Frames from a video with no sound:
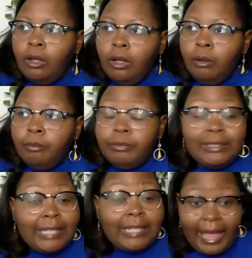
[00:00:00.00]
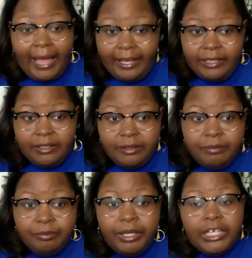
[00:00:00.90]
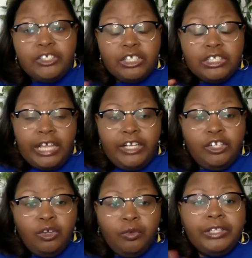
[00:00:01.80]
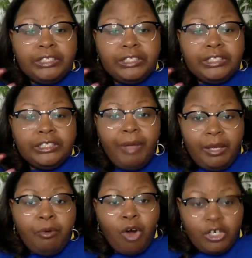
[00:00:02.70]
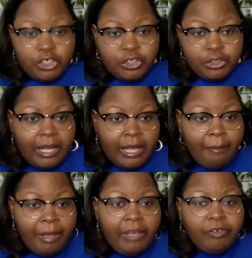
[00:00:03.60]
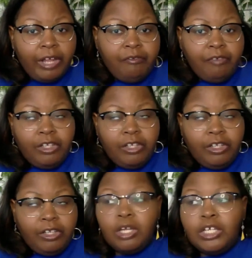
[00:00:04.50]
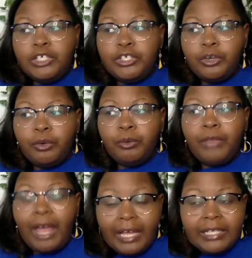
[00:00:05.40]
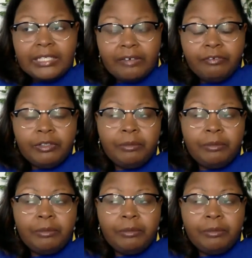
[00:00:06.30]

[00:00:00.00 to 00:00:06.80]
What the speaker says: It's not an ad, but it's just letting them know that this is the paid partnership. I got paid for that video. So that has definitely been